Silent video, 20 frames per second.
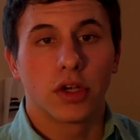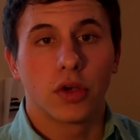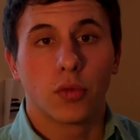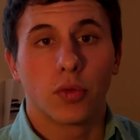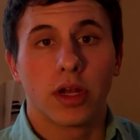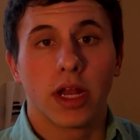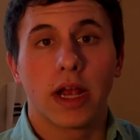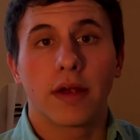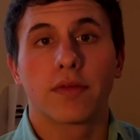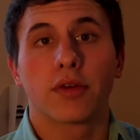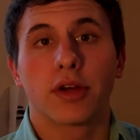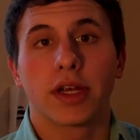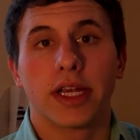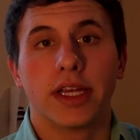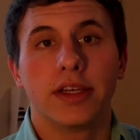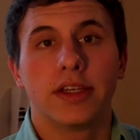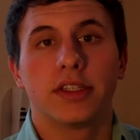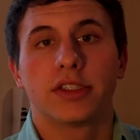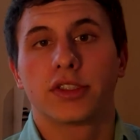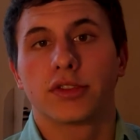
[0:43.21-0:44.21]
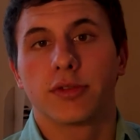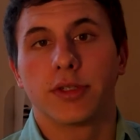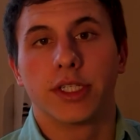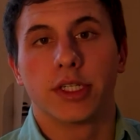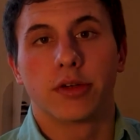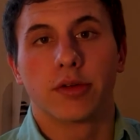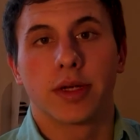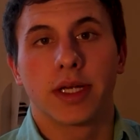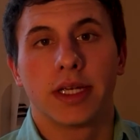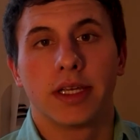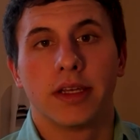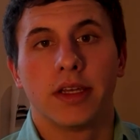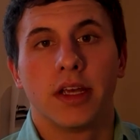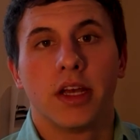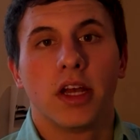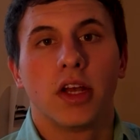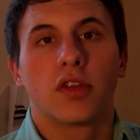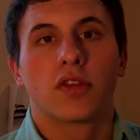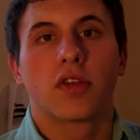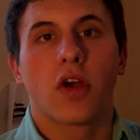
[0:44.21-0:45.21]
whatever industry you're in,
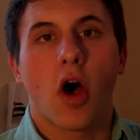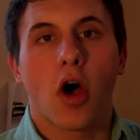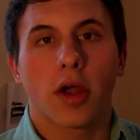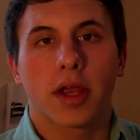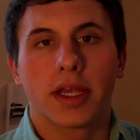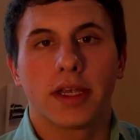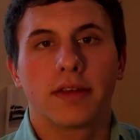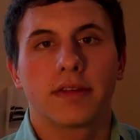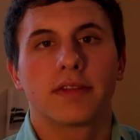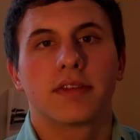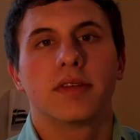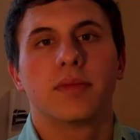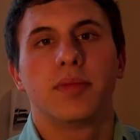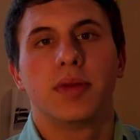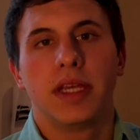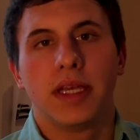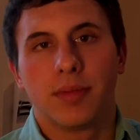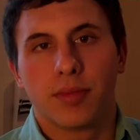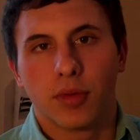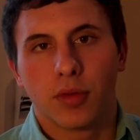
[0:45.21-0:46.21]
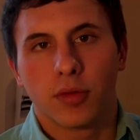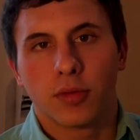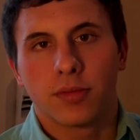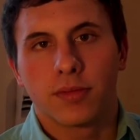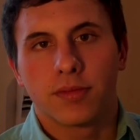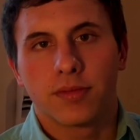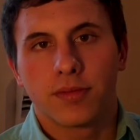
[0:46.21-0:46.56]
talking to people